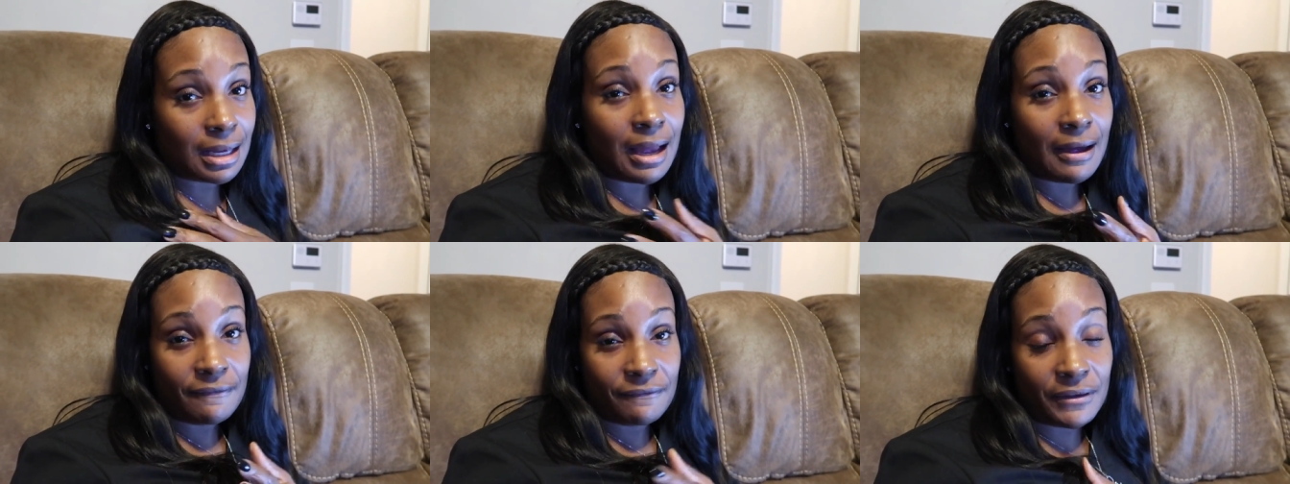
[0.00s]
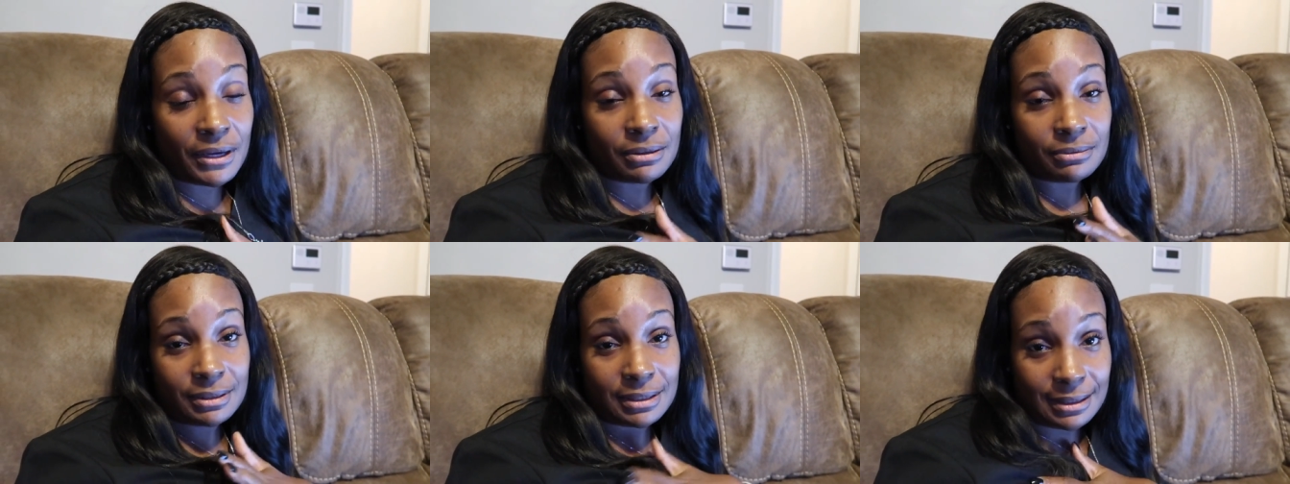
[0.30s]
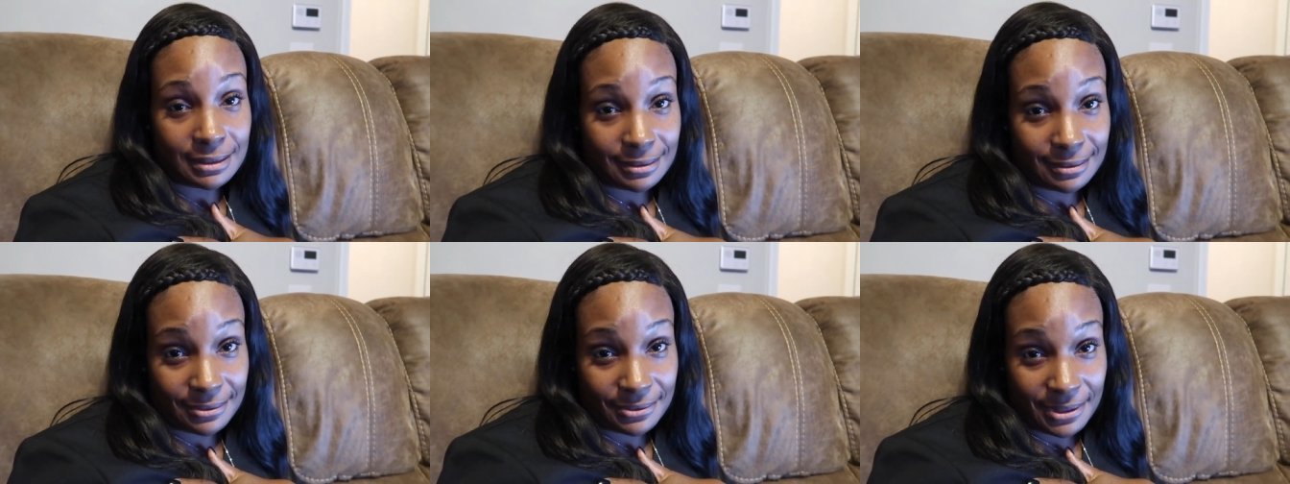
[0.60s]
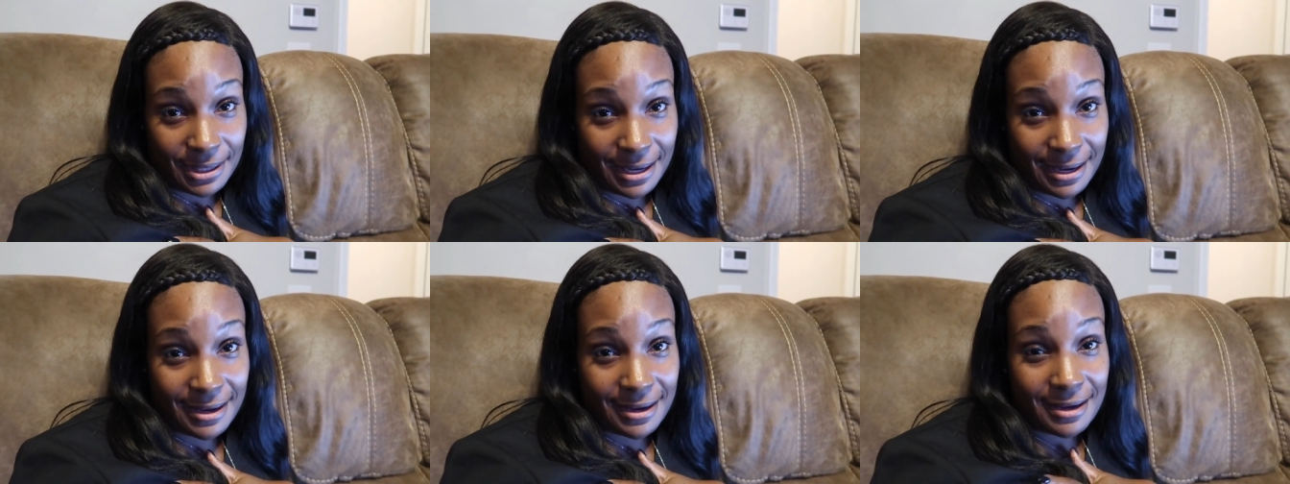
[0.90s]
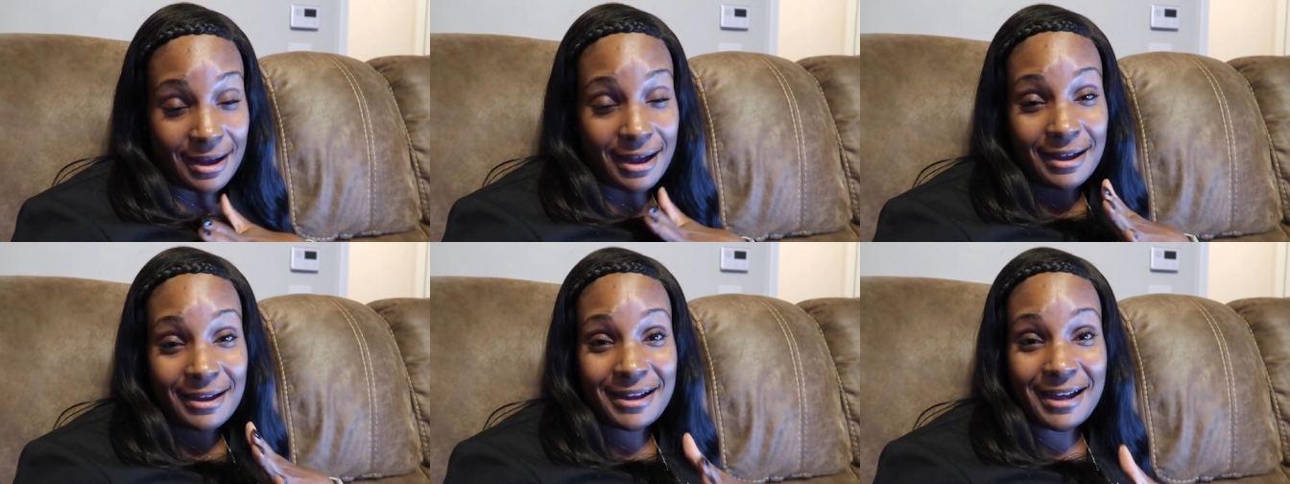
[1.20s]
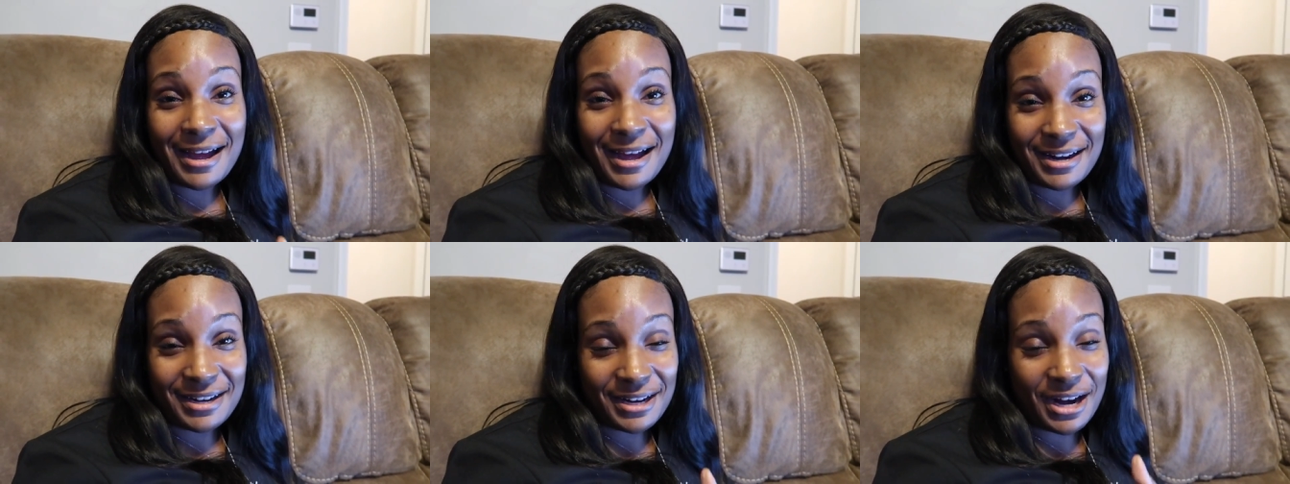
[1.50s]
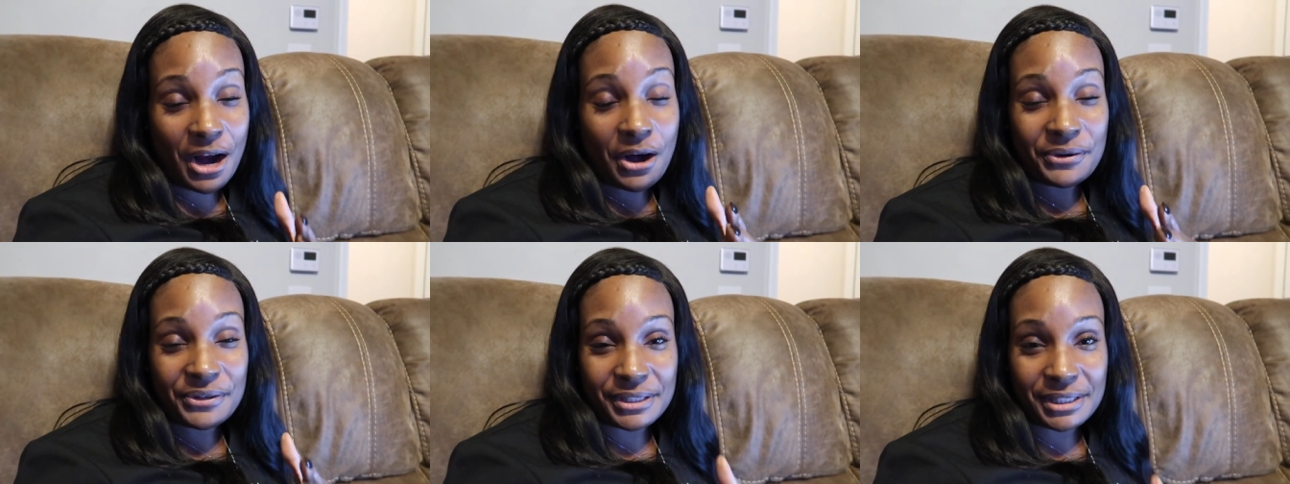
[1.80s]
I felt it, okay? I got it,
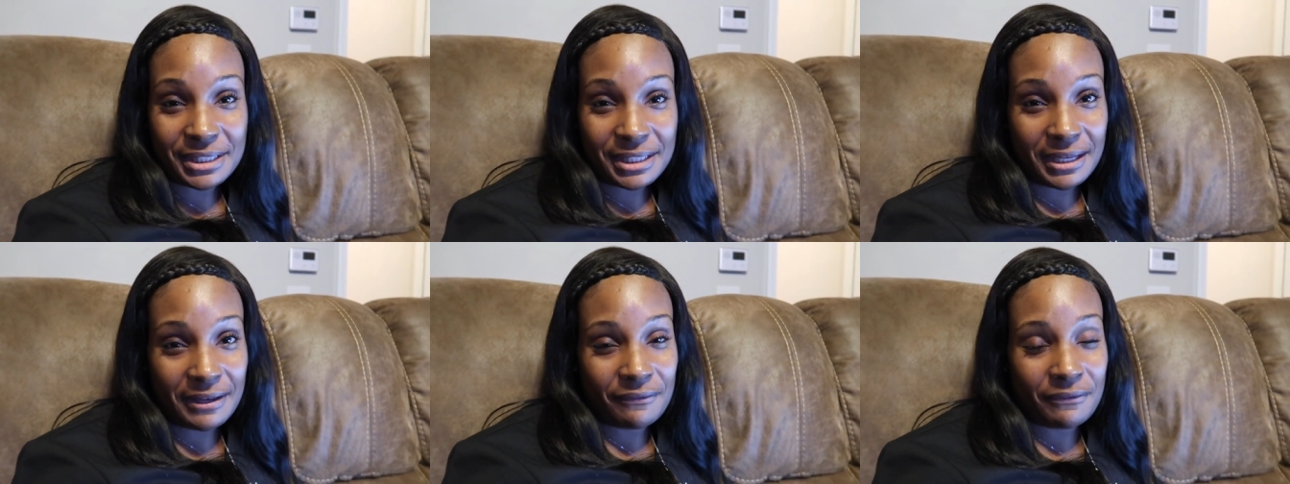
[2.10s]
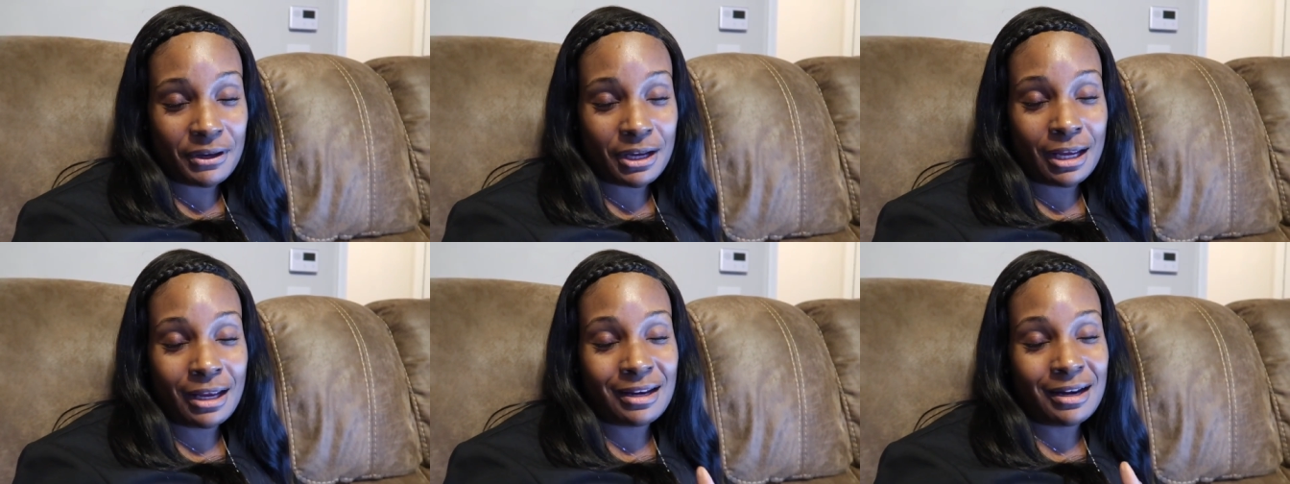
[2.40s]
I receive it,